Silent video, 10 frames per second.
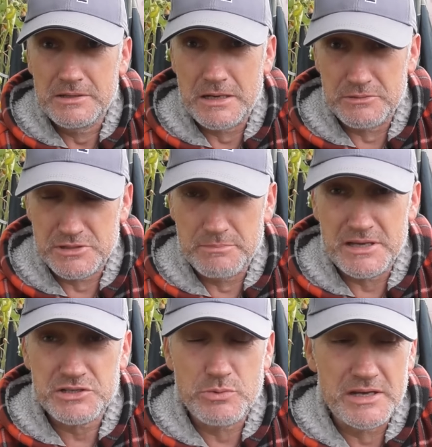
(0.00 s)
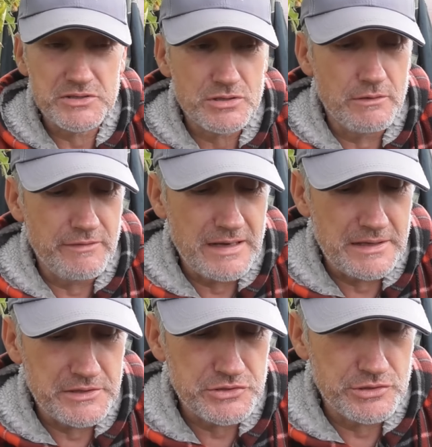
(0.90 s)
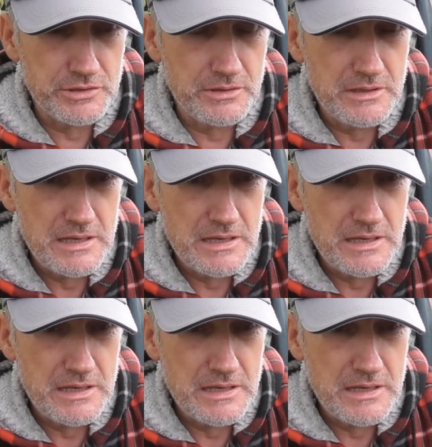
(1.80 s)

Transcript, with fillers: That was the best weight so far this year.